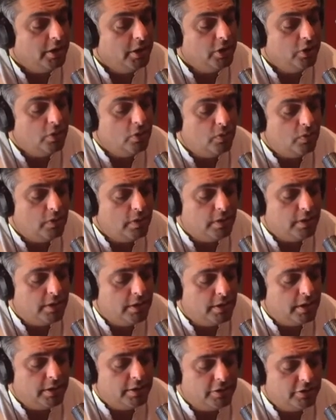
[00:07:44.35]
You know,
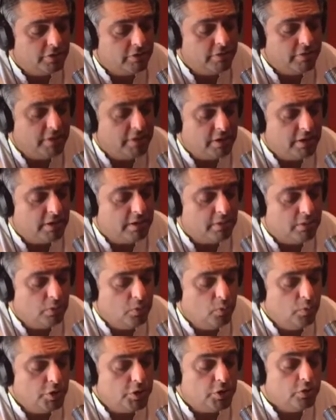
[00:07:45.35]
Auntie Sharita,
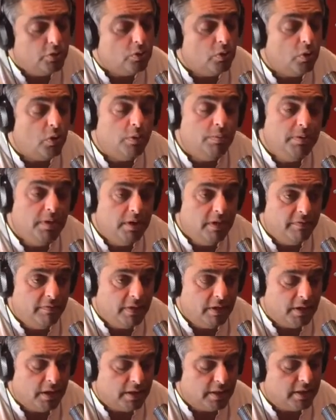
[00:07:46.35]
we should all be
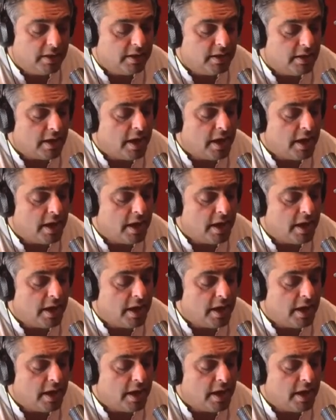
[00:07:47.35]
living like that.